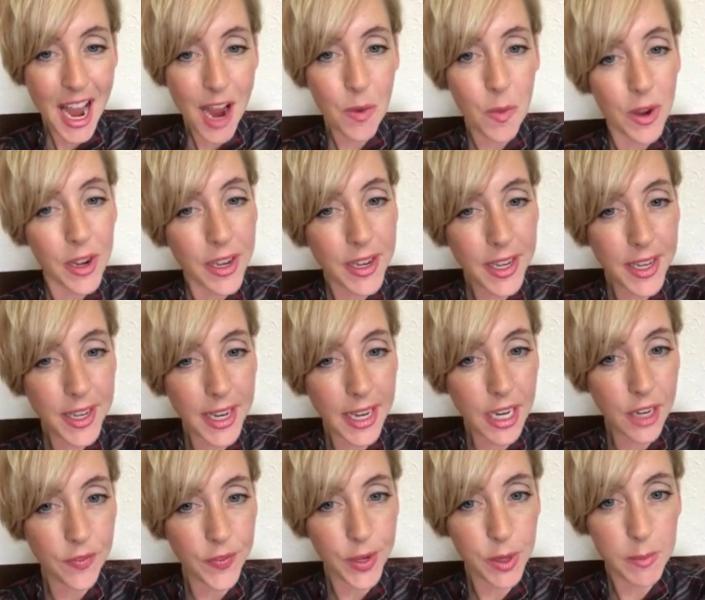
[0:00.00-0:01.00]
I wanted to
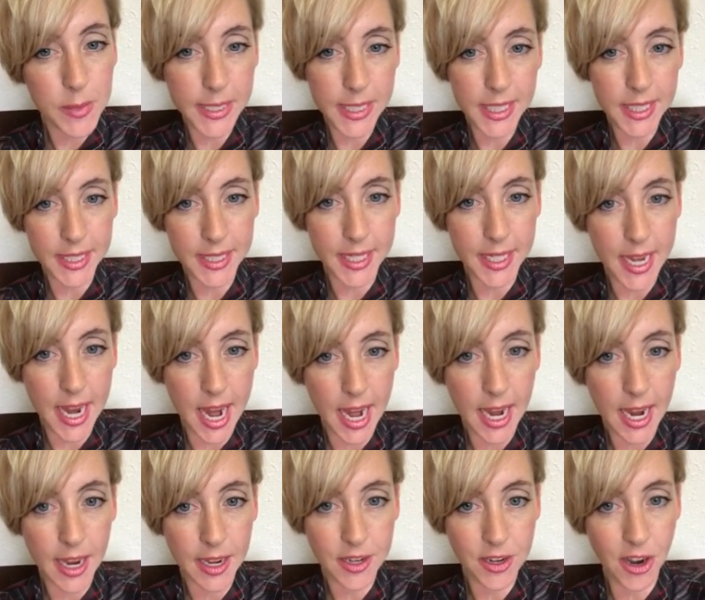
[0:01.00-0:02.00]
take a few minutes
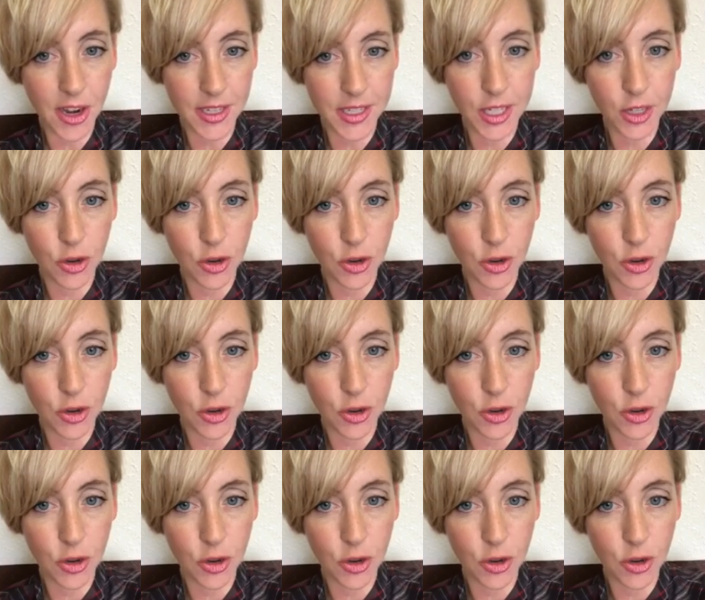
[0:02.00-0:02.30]
today and talk